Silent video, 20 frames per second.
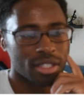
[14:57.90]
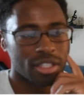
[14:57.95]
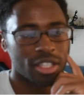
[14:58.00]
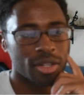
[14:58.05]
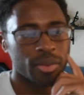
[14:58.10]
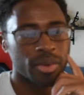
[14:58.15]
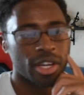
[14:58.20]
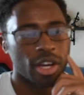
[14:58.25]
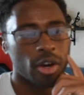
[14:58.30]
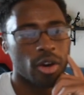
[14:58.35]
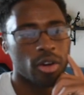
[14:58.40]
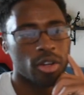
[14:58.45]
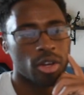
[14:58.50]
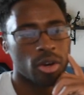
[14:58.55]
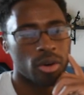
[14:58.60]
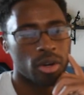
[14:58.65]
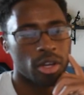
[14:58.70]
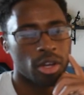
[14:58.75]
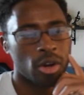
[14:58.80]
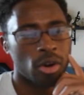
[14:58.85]
Then we got
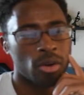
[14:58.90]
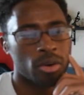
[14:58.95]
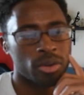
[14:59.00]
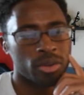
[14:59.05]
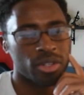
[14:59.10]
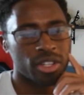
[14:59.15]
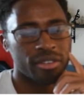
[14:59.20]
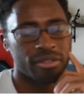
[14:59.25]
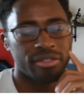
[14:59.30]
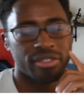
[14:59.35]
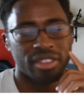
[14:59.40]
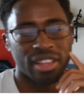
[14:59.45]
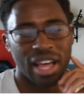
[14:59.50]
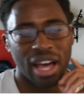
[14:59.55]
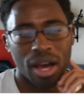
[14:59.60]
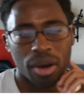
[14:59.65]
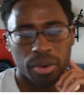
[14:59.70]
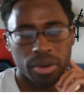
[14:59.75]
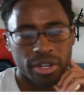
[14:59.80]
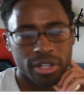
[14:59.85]
Hyogyoru, the
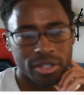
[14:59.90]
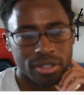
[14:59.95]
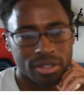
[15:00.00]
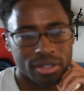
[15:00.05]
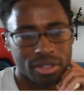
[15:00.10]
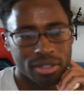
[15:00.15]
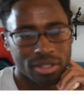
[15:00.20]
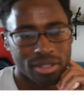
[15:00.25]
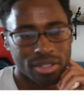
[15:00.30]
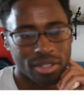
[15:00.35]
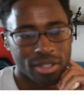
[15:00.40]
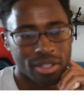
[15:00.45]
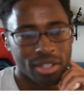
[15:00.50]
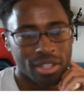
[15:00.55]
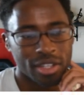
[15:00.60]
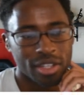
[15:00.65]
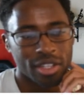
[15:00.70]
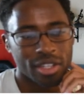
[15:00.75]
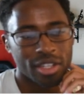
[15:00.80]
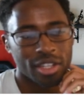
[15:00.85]
flower.
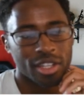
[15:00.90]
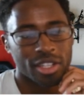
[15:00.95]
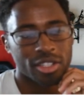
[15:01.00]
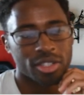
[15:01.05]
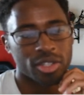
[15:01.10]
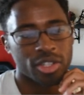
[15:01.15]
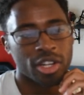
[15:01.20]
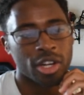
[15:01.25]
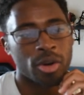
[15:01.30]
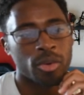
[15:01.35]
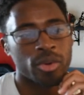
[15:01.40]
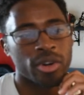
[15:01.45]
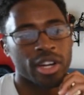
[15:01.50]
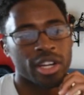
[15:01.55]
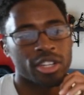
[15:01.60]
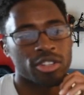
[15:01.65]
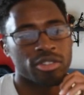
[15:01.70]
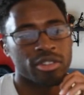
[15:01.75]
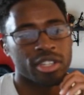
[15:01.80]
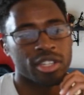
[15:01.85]
So you know we're
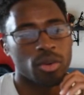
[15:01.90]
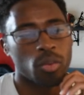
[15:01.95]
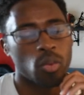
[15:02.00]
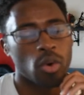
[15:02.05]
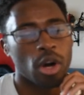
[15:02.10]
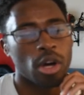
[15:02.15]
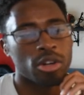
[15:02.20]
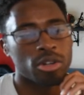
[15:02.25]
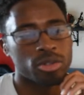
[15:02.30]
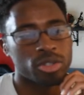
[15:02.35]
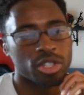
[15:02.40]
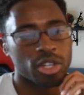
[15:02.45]
entering the Wano